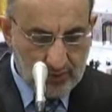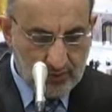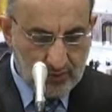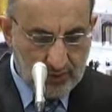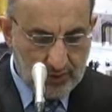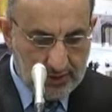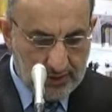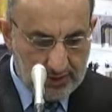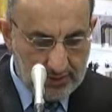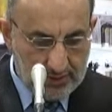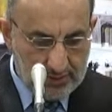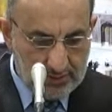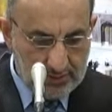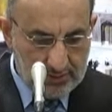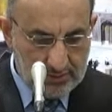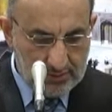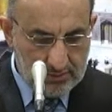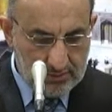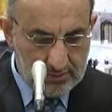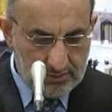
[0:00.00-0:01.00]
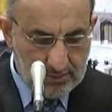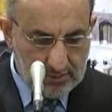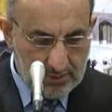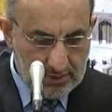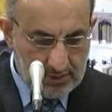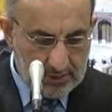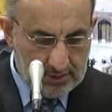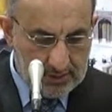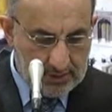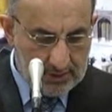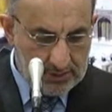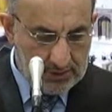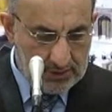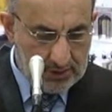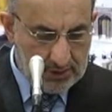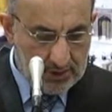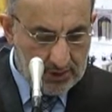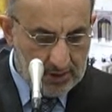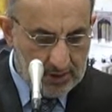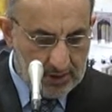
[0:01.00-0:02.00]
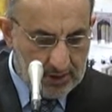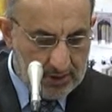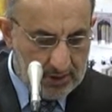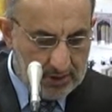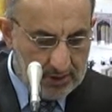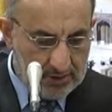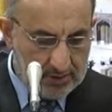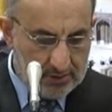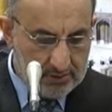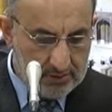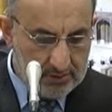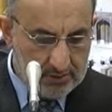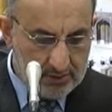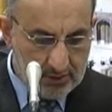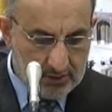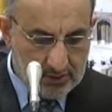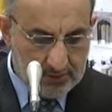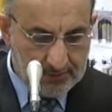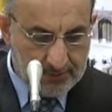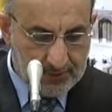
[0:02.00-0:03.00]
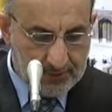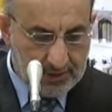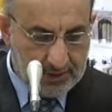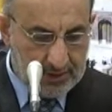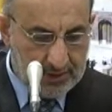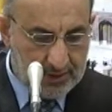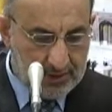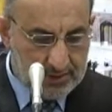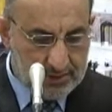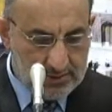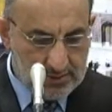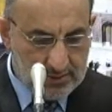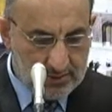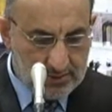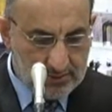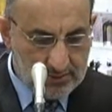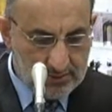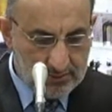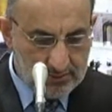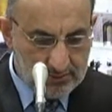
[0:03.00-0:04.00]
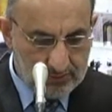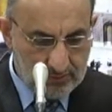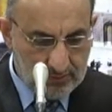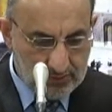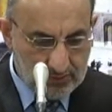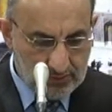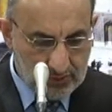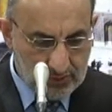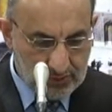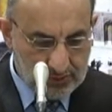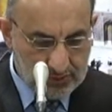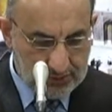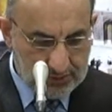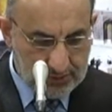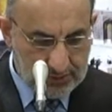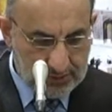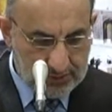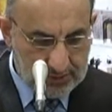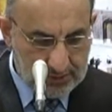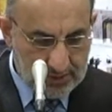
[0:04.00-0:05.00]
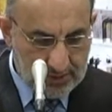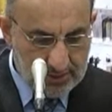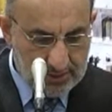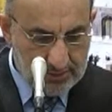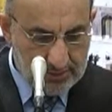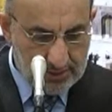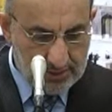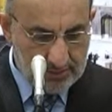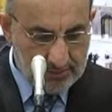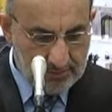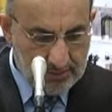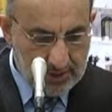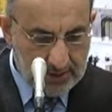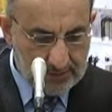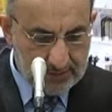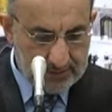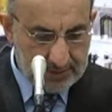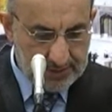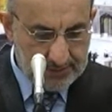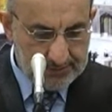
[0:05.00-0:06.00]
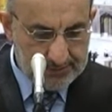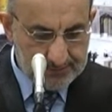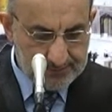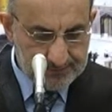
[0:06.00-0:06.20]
with it intentionally, then your prayer is not right, is batil.